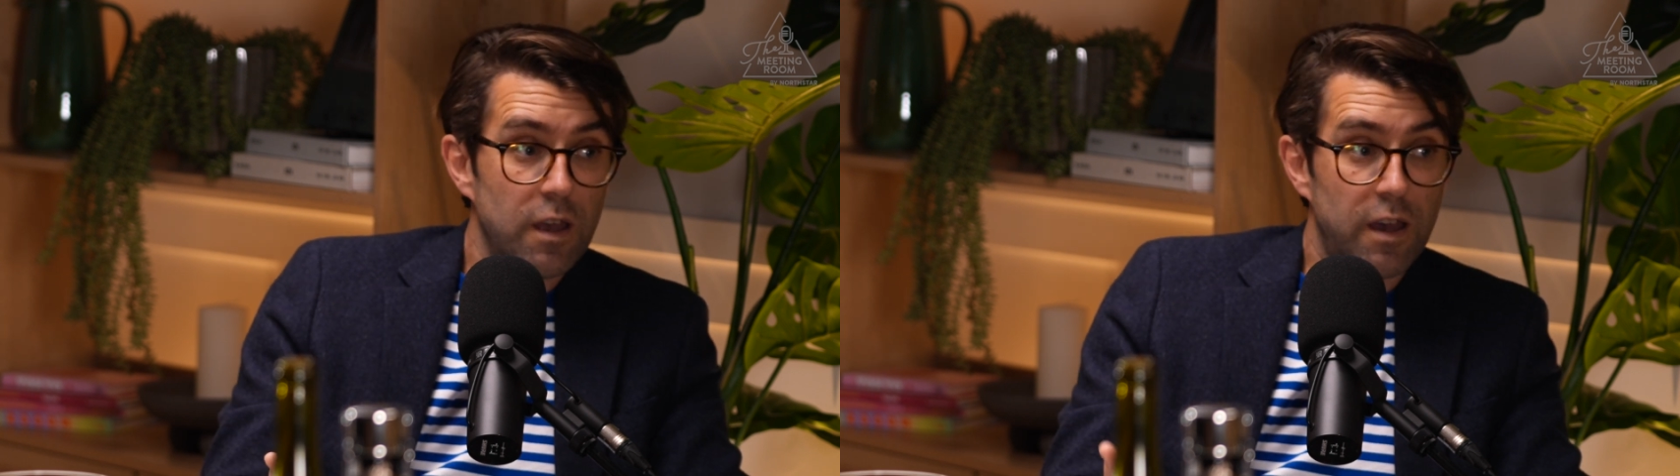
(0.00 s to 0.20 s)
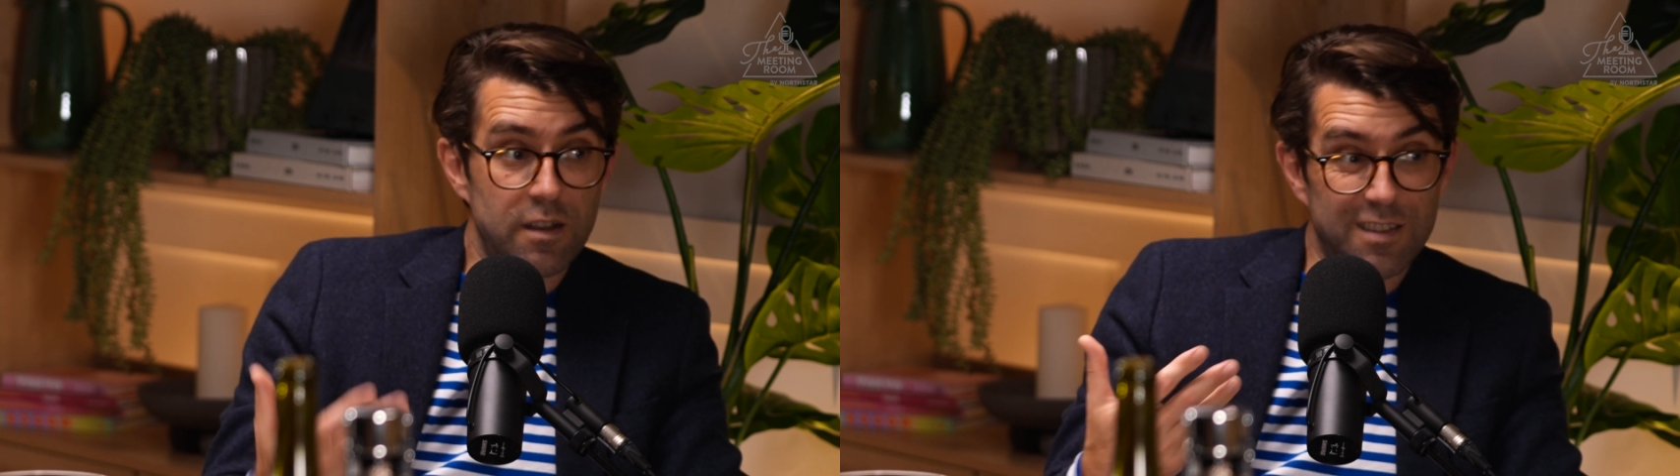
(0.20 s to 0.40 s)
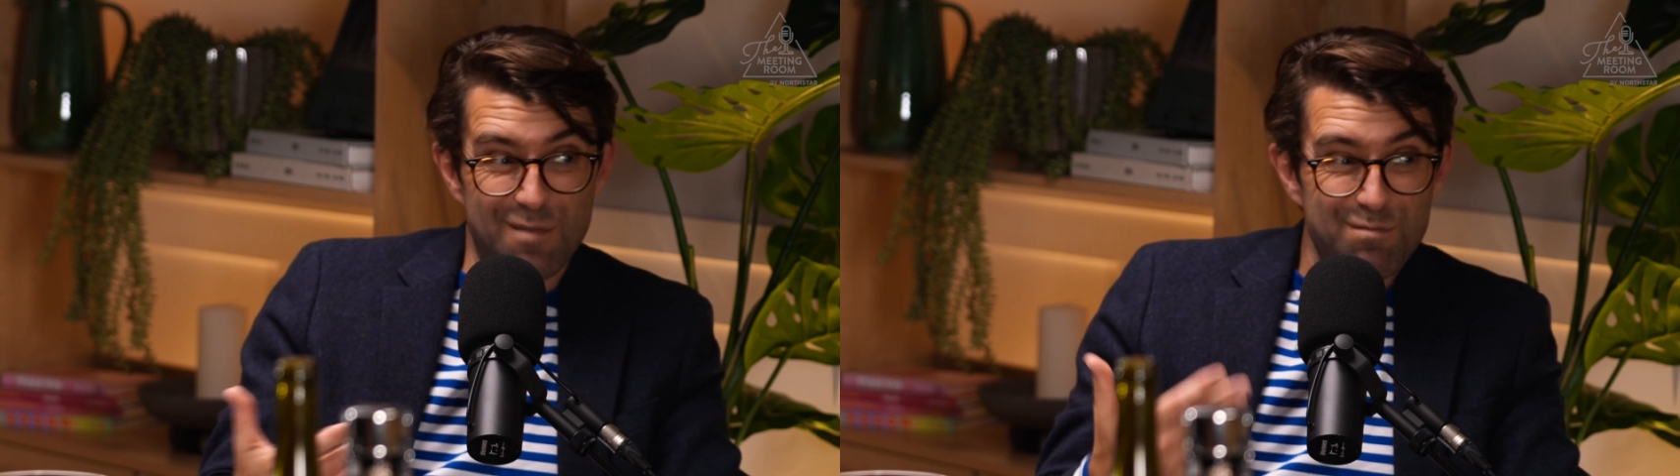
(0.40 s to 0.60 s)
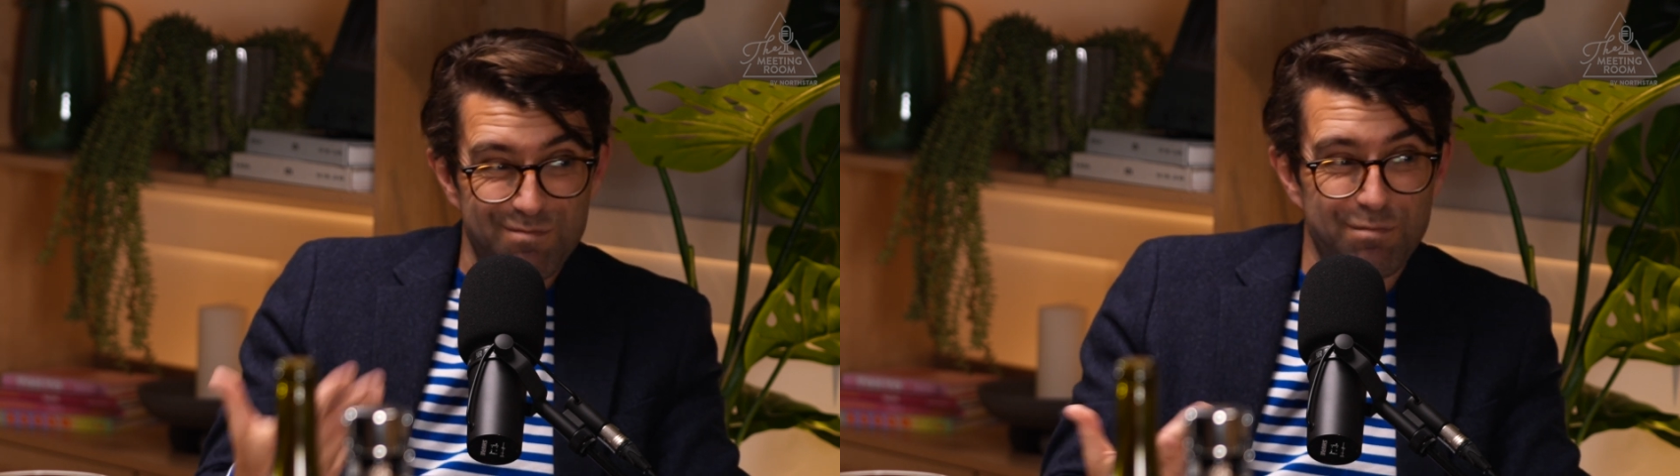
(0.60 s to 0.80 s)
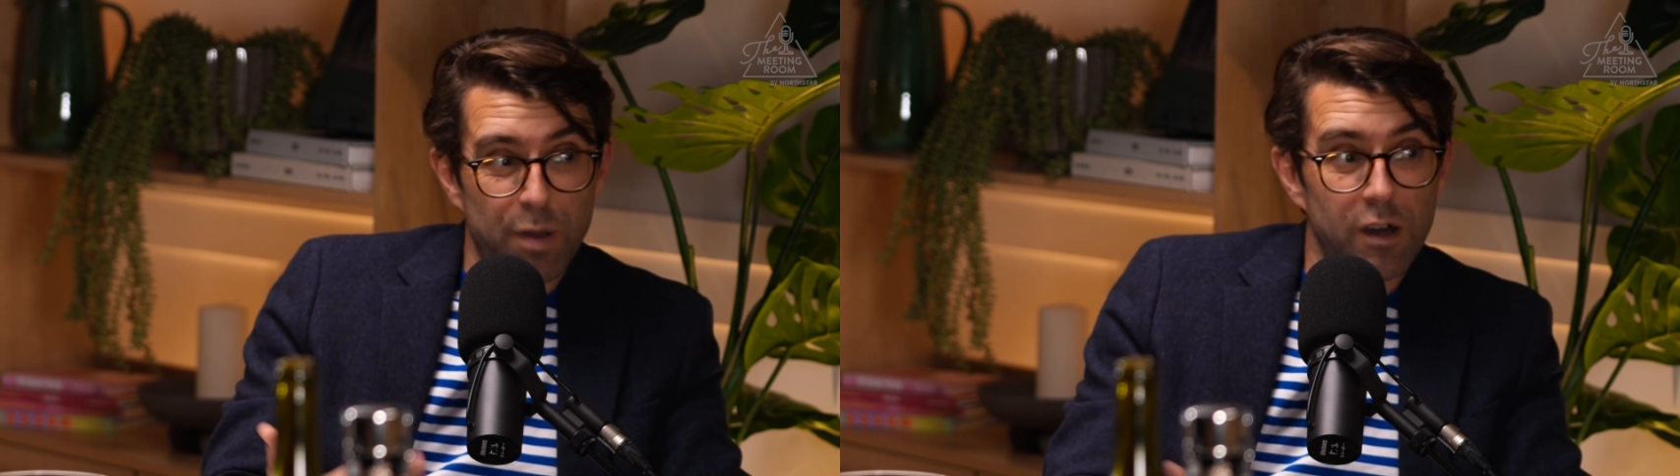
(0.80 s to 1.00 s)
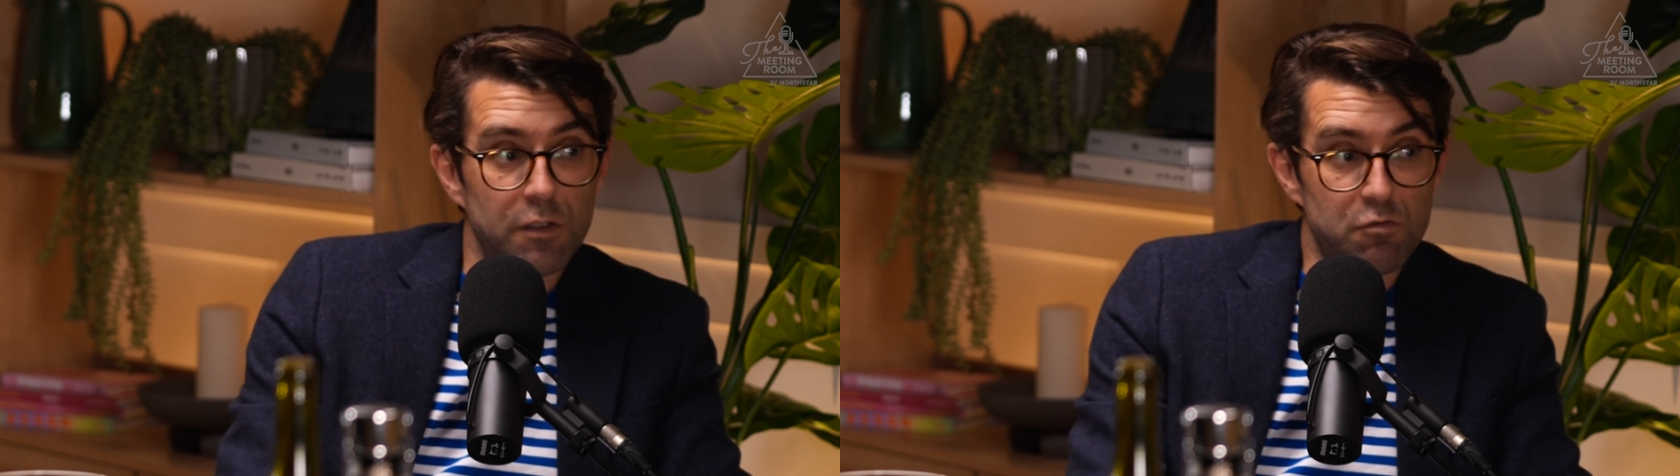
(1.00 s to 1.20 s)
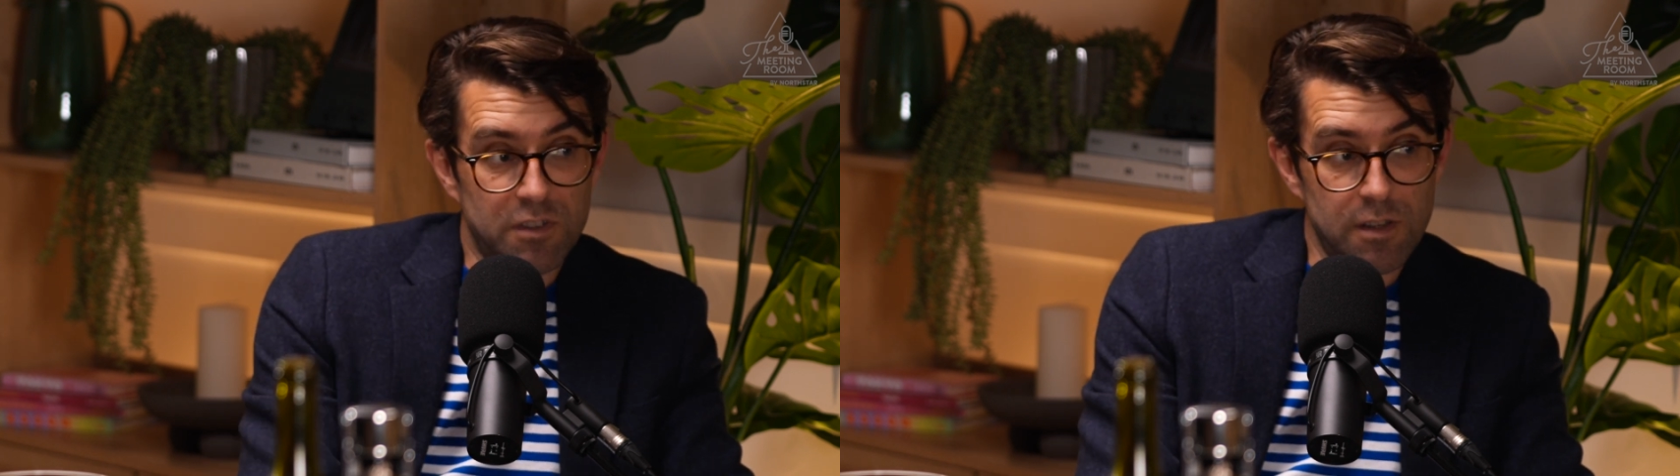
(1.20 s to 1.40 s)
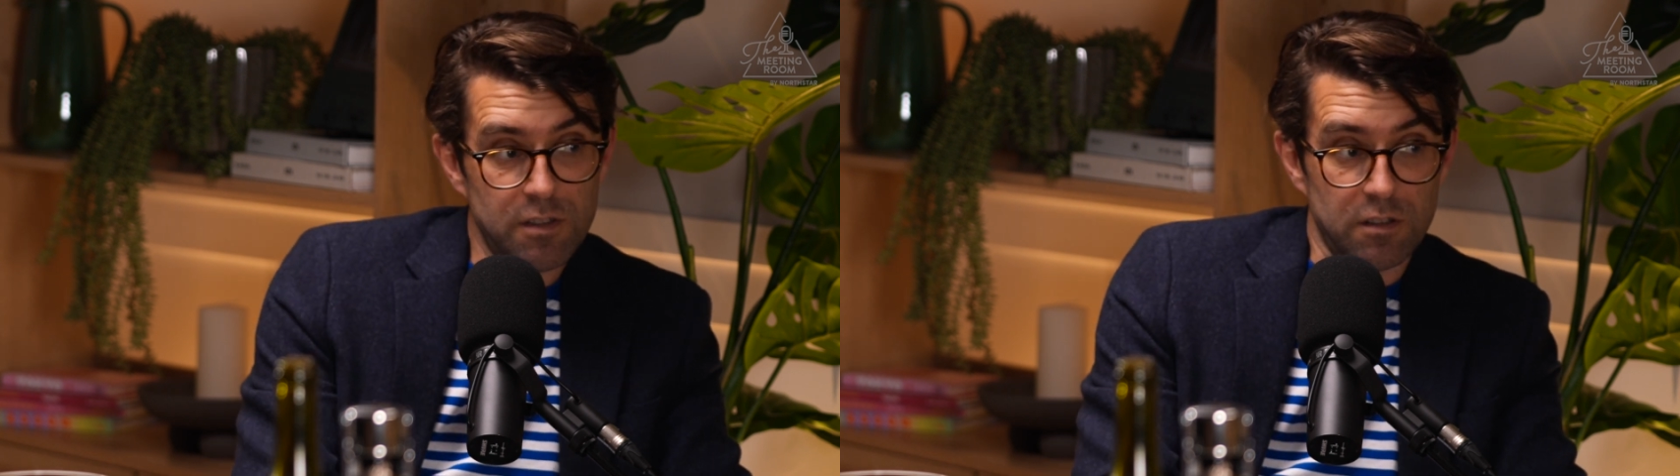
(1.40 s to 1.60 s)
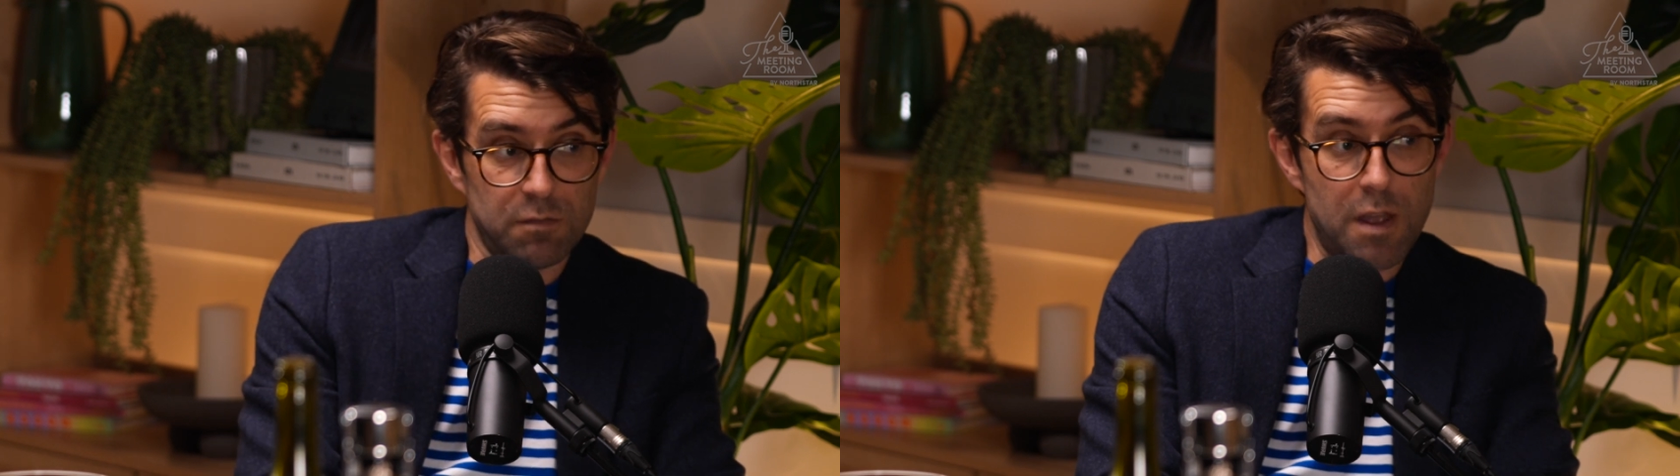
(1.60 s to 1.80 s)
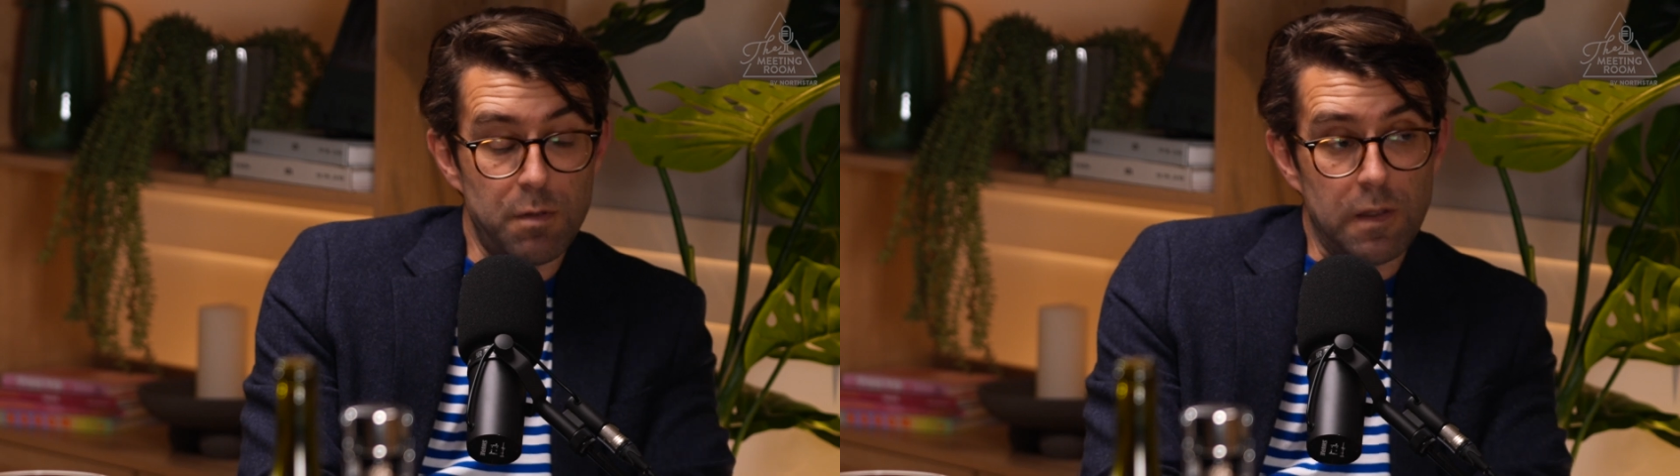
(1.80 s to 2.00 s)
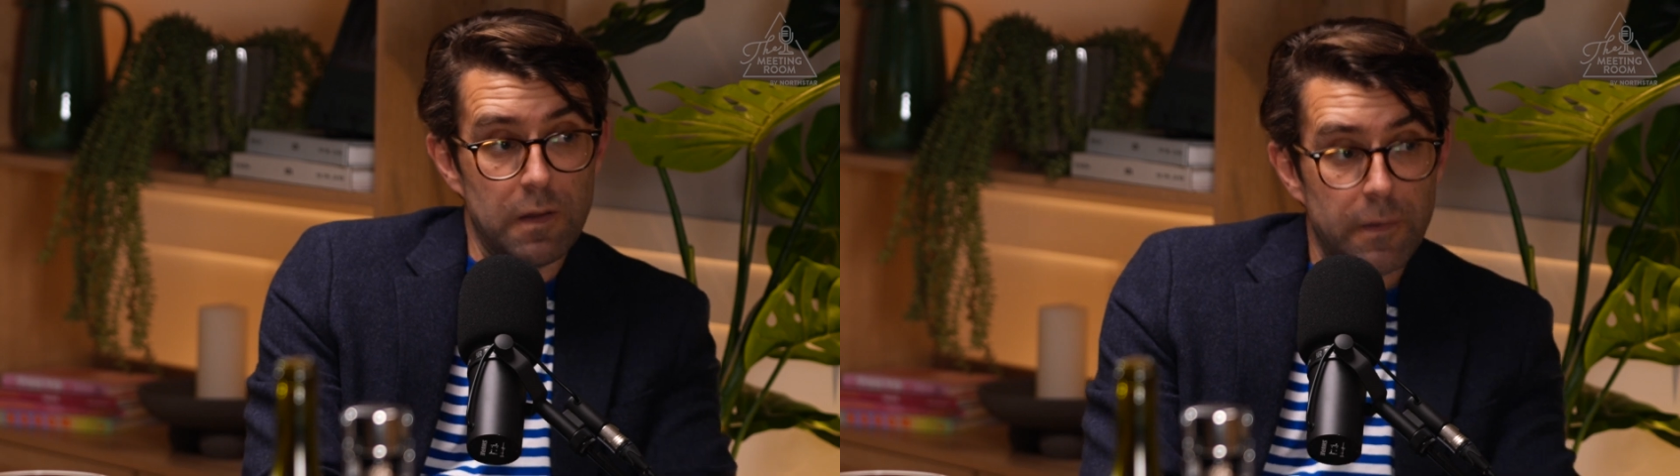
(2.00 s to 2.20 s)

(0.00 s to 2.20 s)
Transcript: And is that part of the resistance maybe?